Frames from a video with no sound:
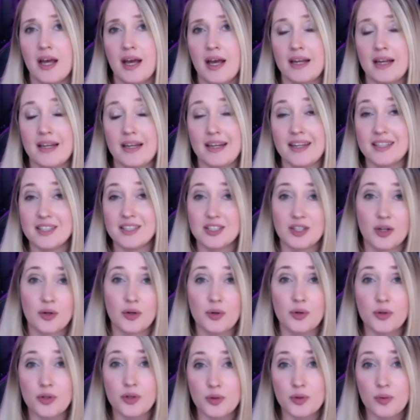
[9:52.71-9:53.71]
and get to know
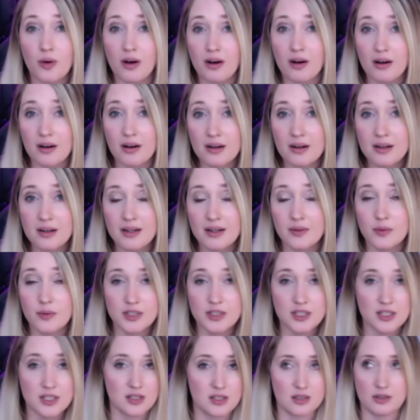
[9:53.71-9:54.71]
who you are,
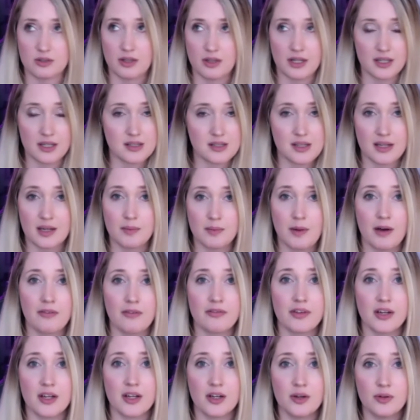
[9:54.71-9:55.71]
which is the greatest thing about
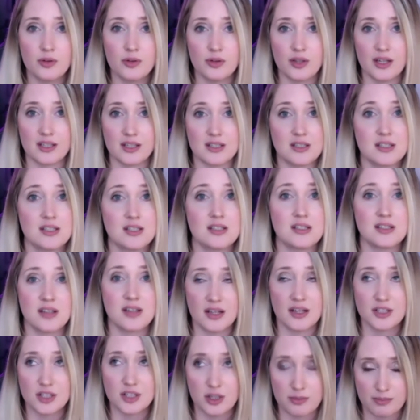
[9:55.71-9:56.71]
video, you get
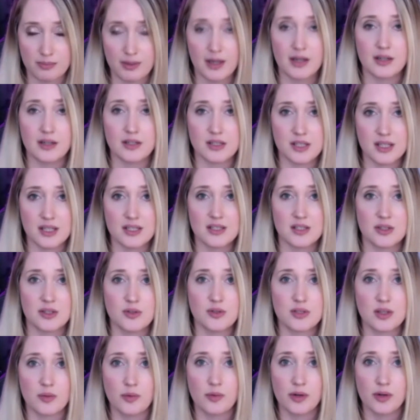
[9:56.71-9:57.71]
such a better sense of who
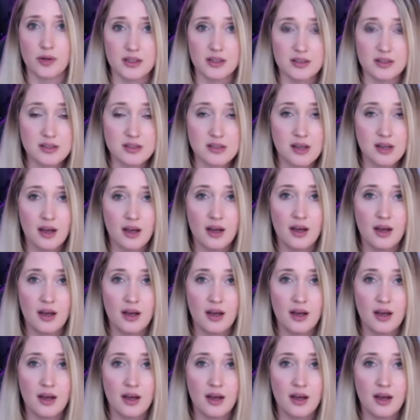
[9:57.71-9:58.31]
someone is.